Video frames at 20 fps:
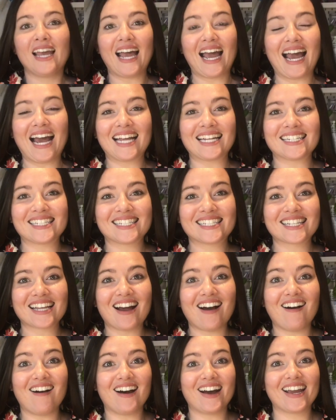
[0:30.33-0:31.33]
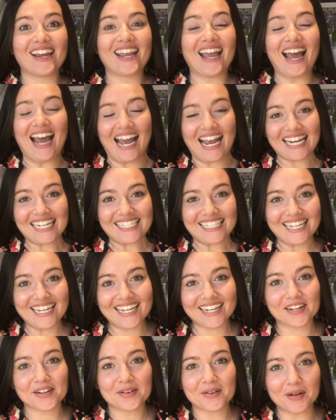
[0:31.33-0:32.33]
And I hacked
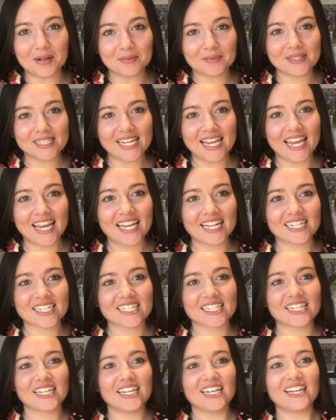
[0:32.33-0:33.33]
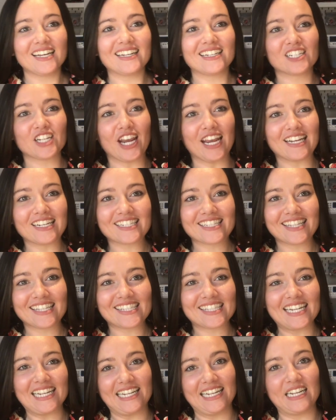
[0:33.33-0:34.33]
it, cropped it, changed the
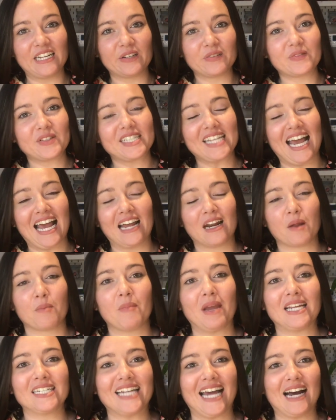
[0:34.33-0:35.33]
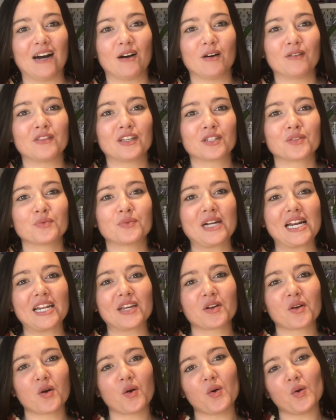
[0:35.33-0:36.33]
sleeves, and made it out of this really
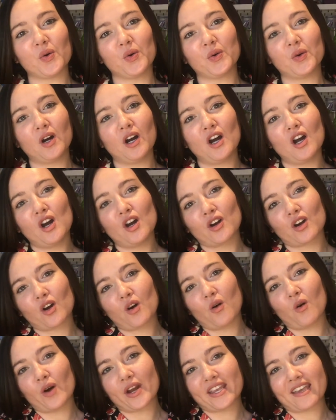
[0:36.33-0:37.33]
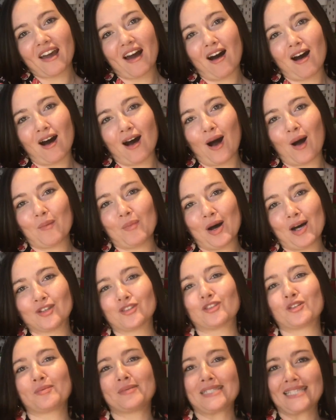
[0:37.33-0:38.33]
cool koi carp
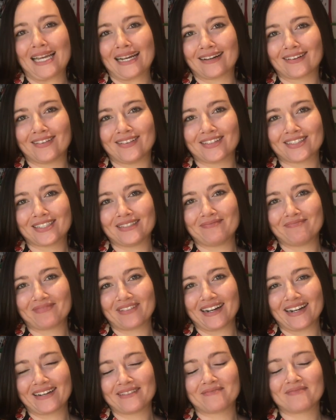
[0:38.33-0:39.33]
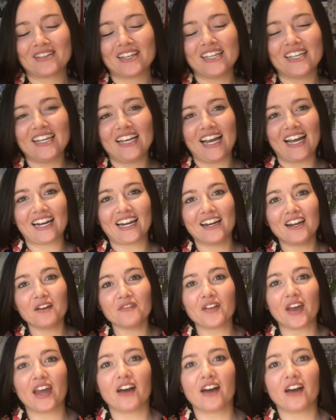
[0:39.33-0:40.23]
100% cotton print. And I love it.